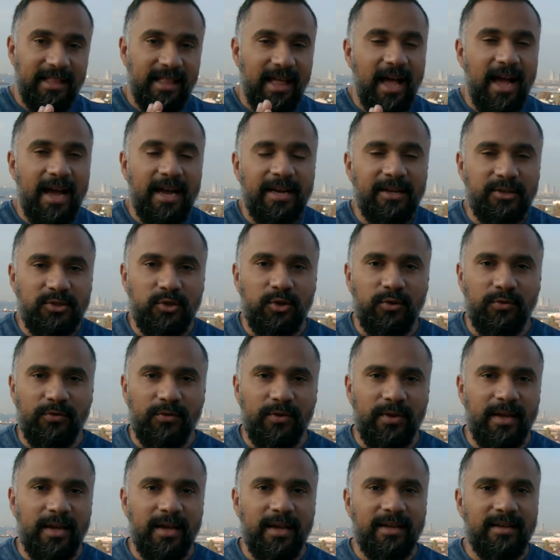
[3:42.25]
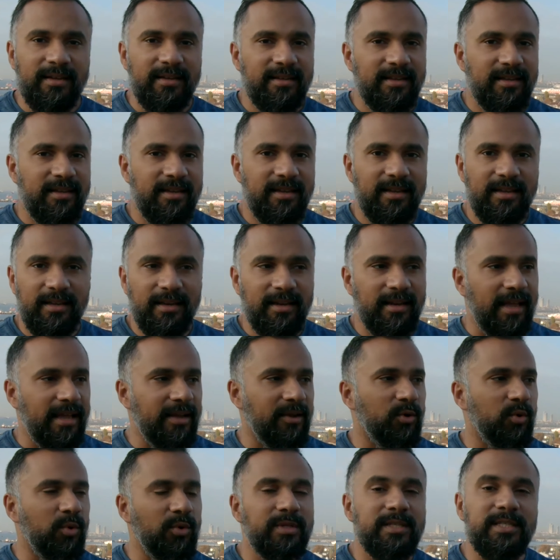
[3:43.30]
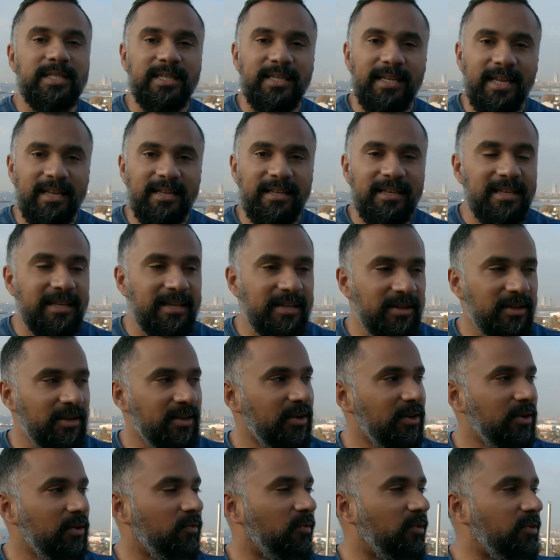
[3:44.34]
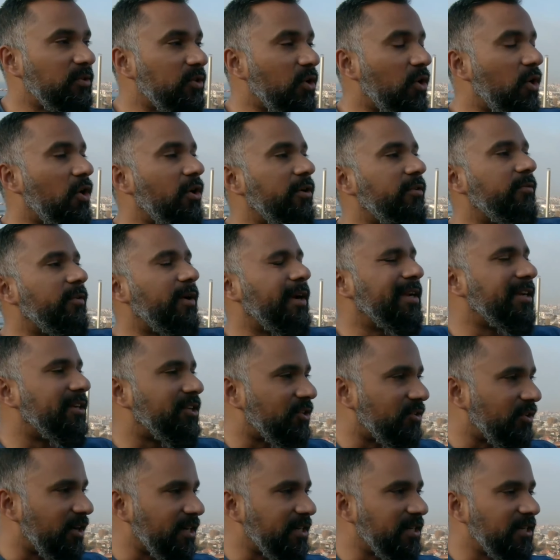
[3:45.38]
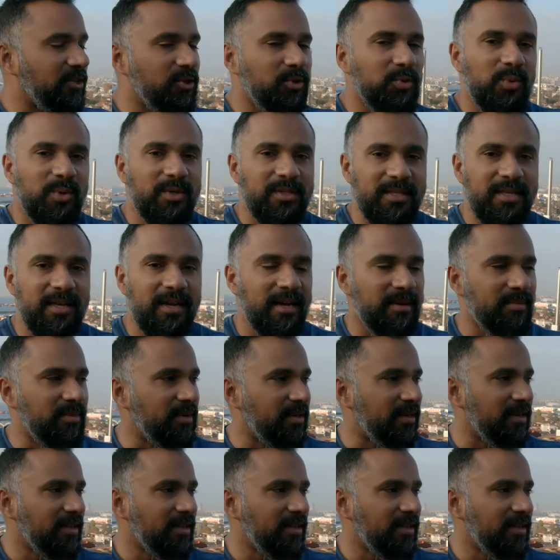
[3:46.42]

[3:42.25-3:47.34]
Hagia Sophia, like coincidentally, was already directed towards Kaaba.